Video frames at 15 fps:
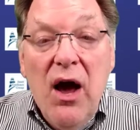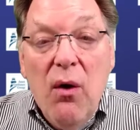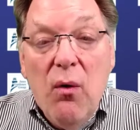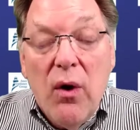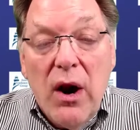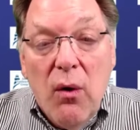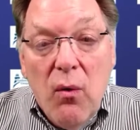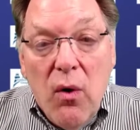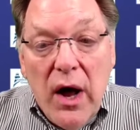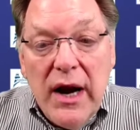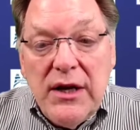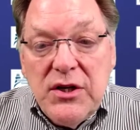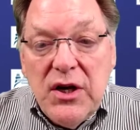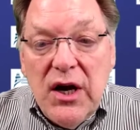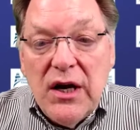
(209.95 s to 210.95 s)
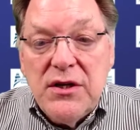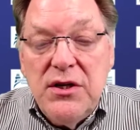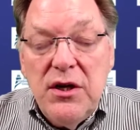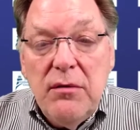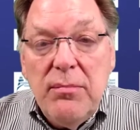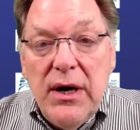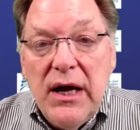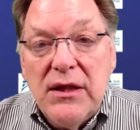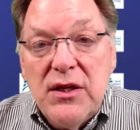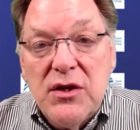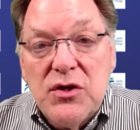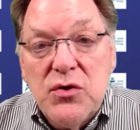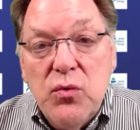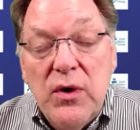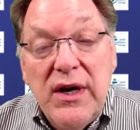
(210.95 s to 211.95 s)
What I want to talk to you about
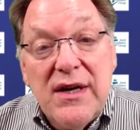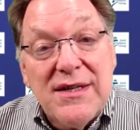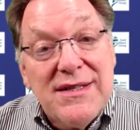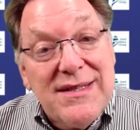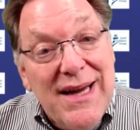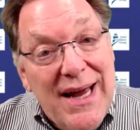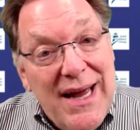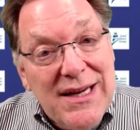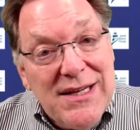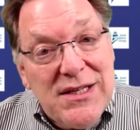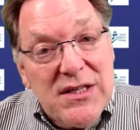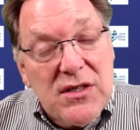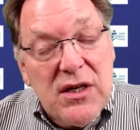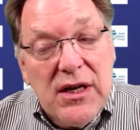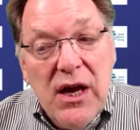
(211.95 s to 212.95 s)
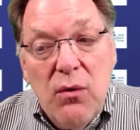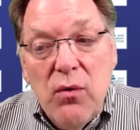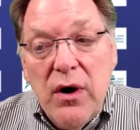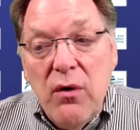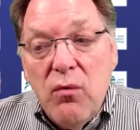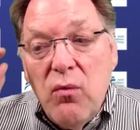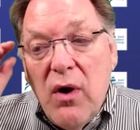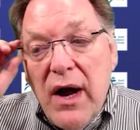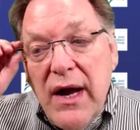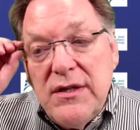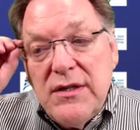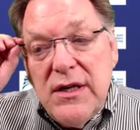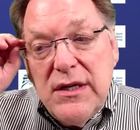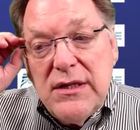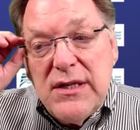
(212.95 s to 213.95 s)
this week is taxes. Okay, we're in a
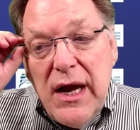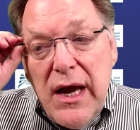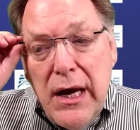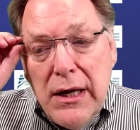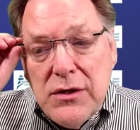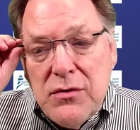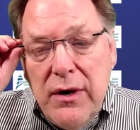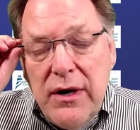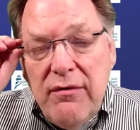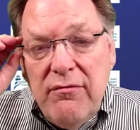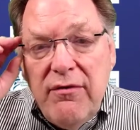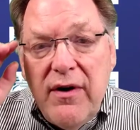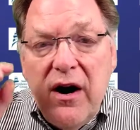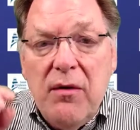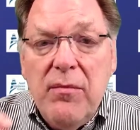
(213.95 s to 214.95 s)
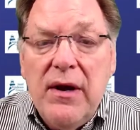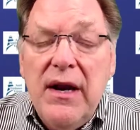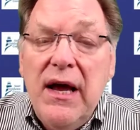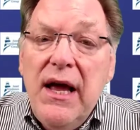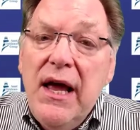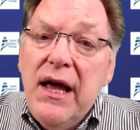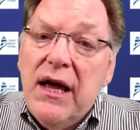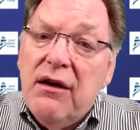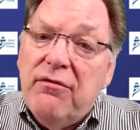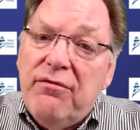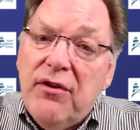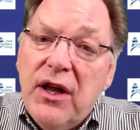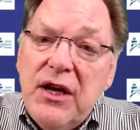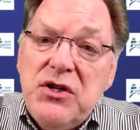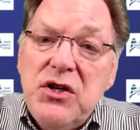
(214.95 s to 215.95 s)
rising tax rate environment.
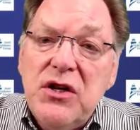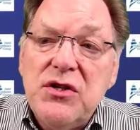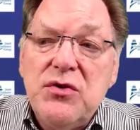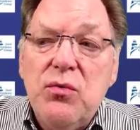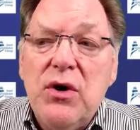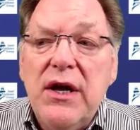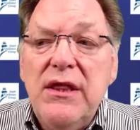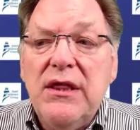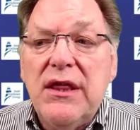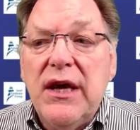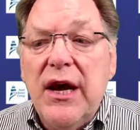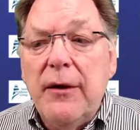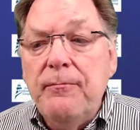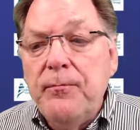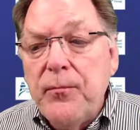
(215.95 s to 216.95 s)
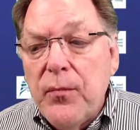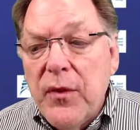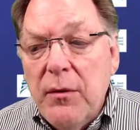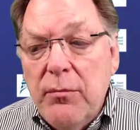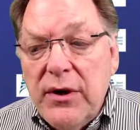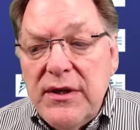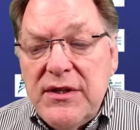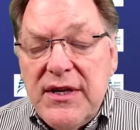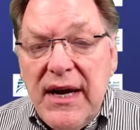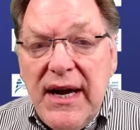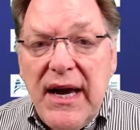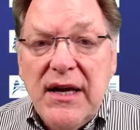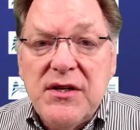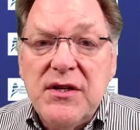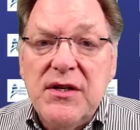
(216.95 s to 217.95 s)
Inflation is one thing, but
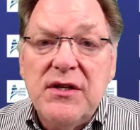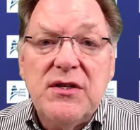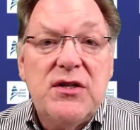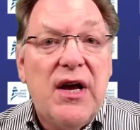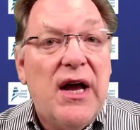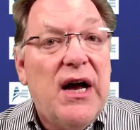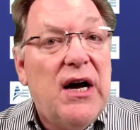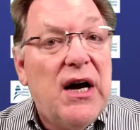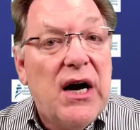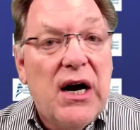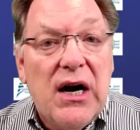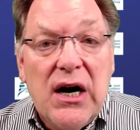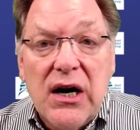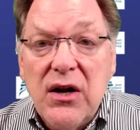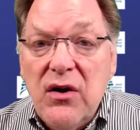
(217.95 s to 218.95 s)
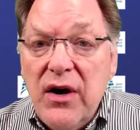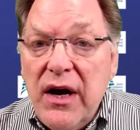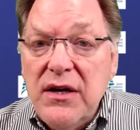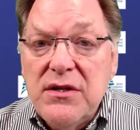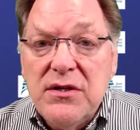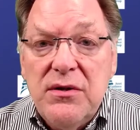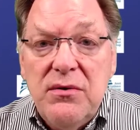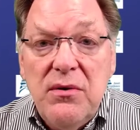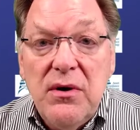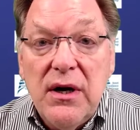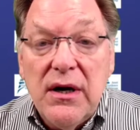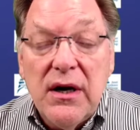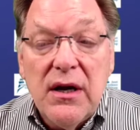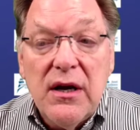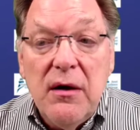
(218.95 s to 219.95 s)
taxes are going
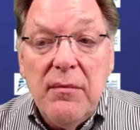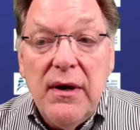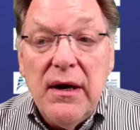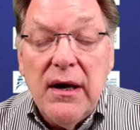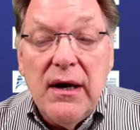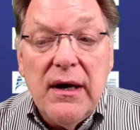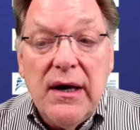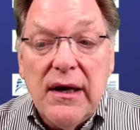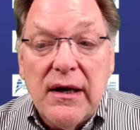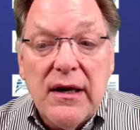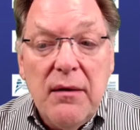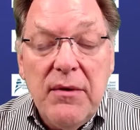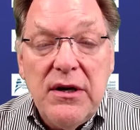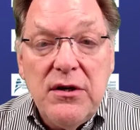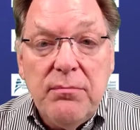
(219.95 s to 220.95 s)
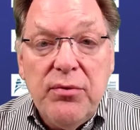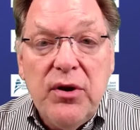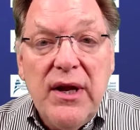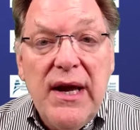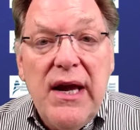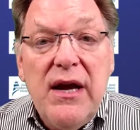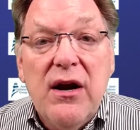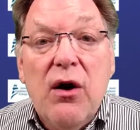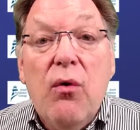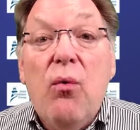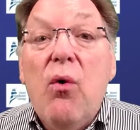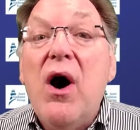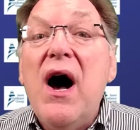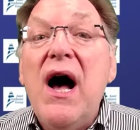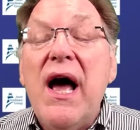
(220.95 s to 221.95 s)
to come into play here.
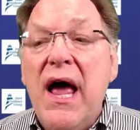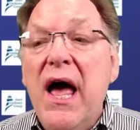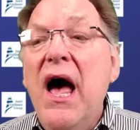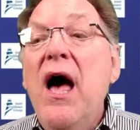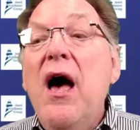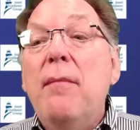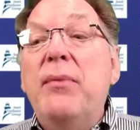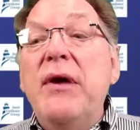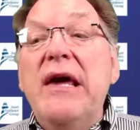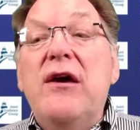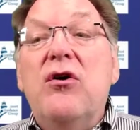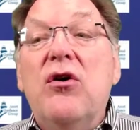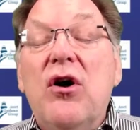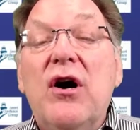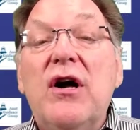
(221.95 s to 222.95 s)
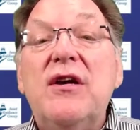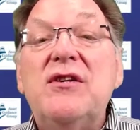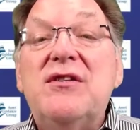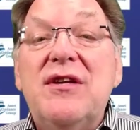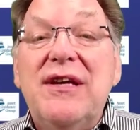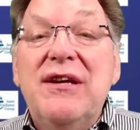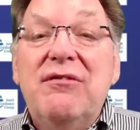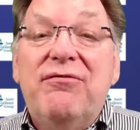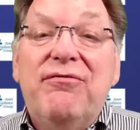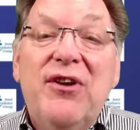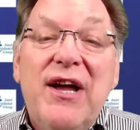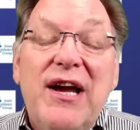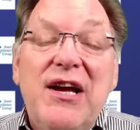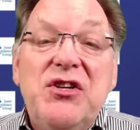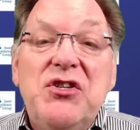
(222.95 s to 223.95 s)
Why? Because
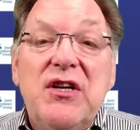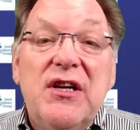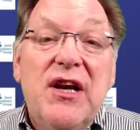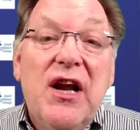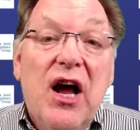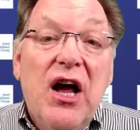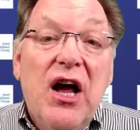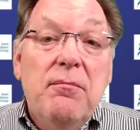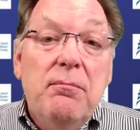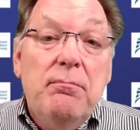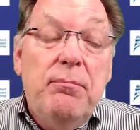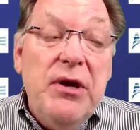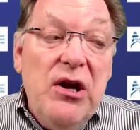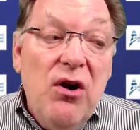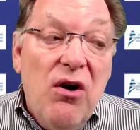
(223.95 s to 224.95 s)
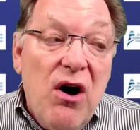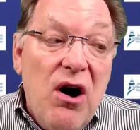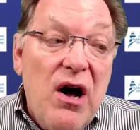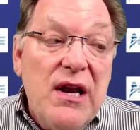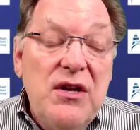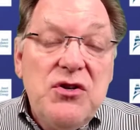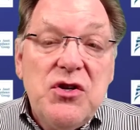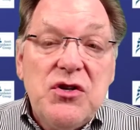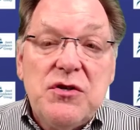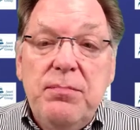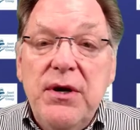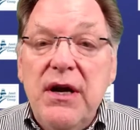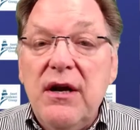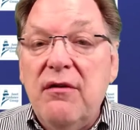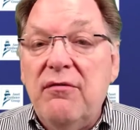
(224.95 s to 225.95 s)
inflation, beyond just
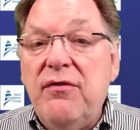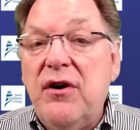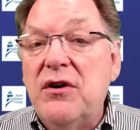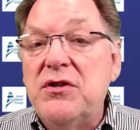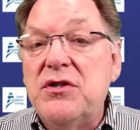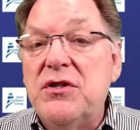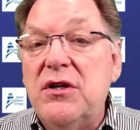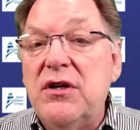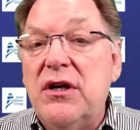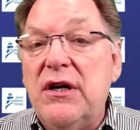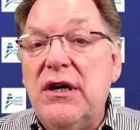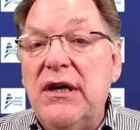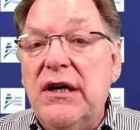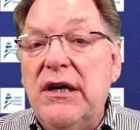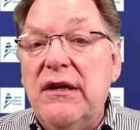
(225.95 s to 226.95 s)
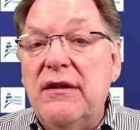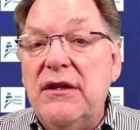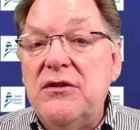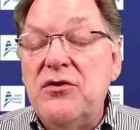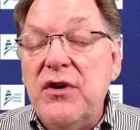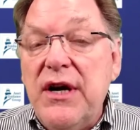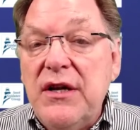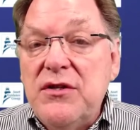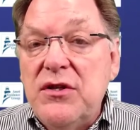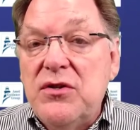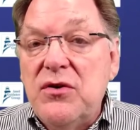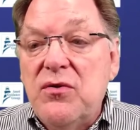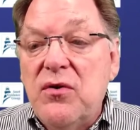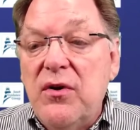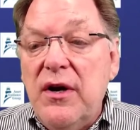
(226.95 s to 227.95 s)
being a function, the
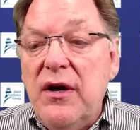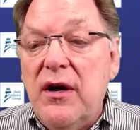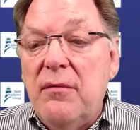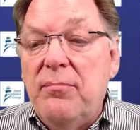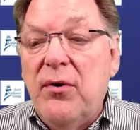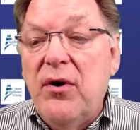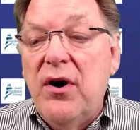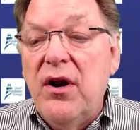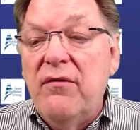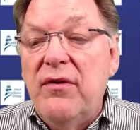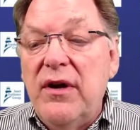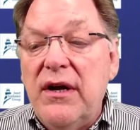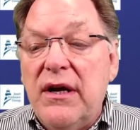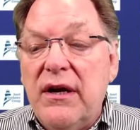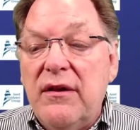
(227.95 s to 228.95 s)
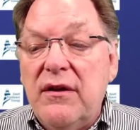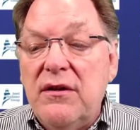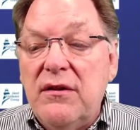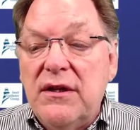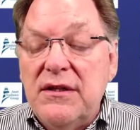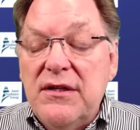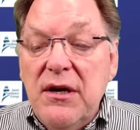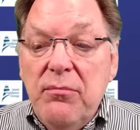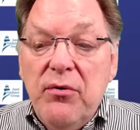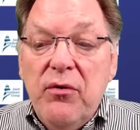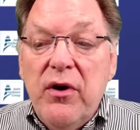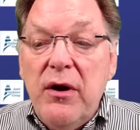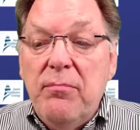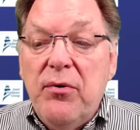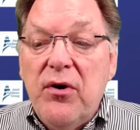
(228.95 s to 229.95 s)
transitory part of it, the
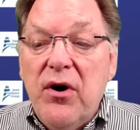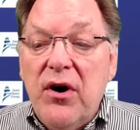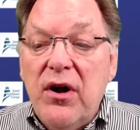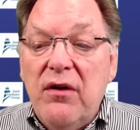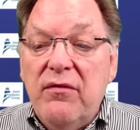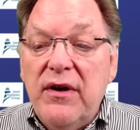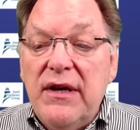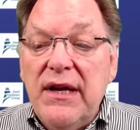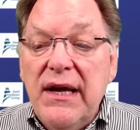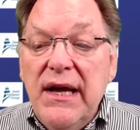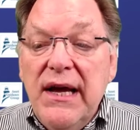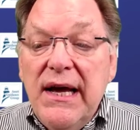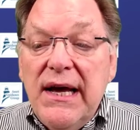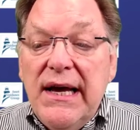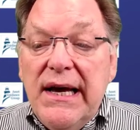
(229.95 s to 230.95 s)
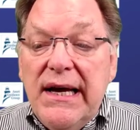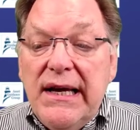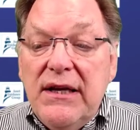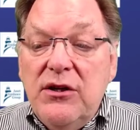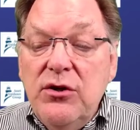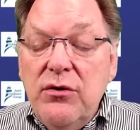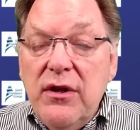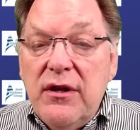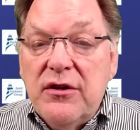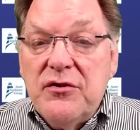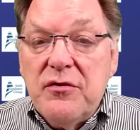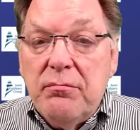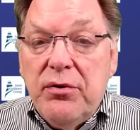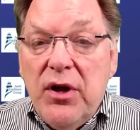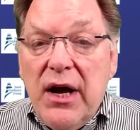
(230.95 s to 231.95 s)
temporary part of it, due to the
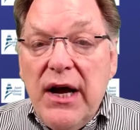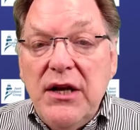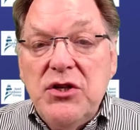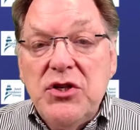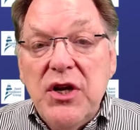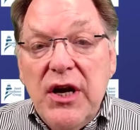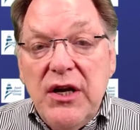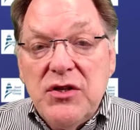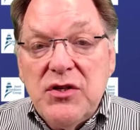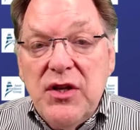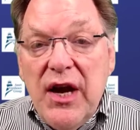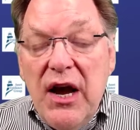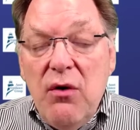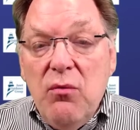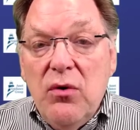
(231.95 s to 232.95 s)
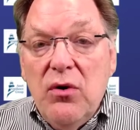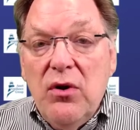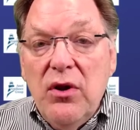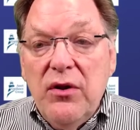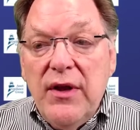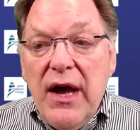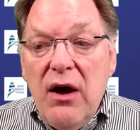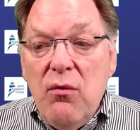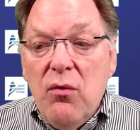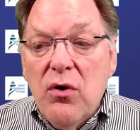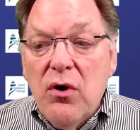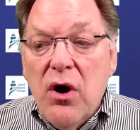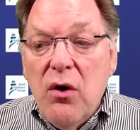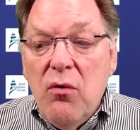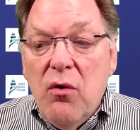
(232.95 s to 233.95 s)
supply chains, that
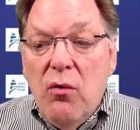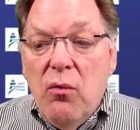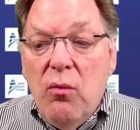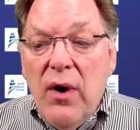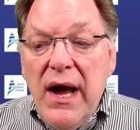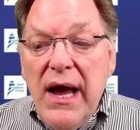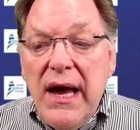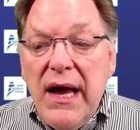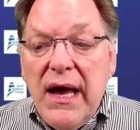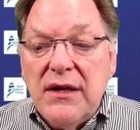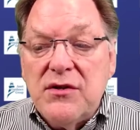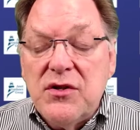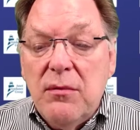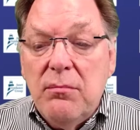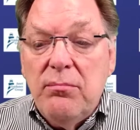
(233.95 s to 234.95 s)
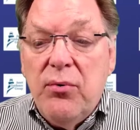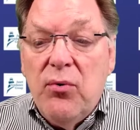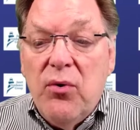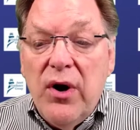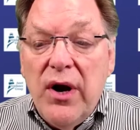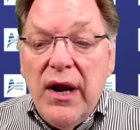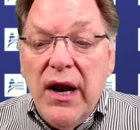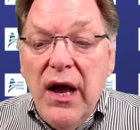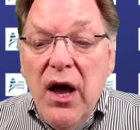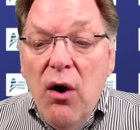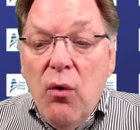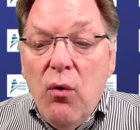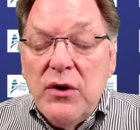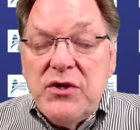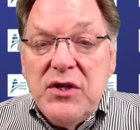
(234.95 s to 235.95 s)
will go away at some point.
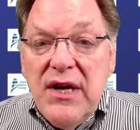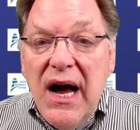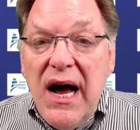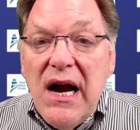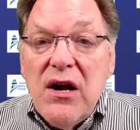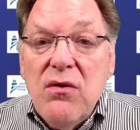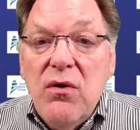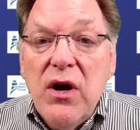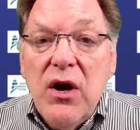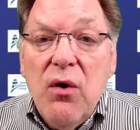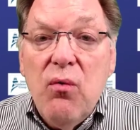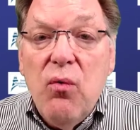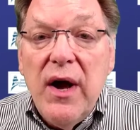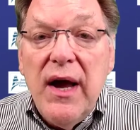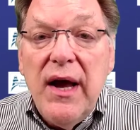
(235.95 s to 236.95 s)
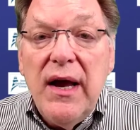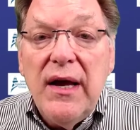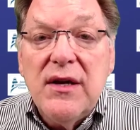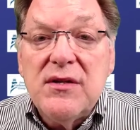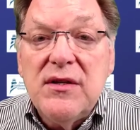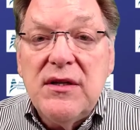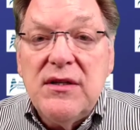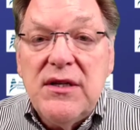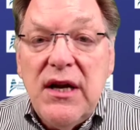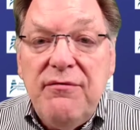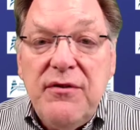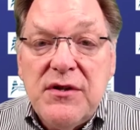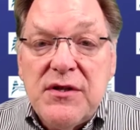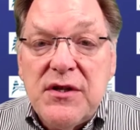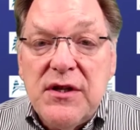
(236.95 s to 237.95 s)
What's not going away is the
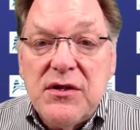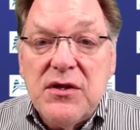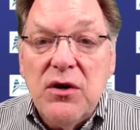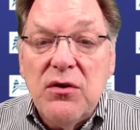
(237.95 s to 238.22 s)
deficits.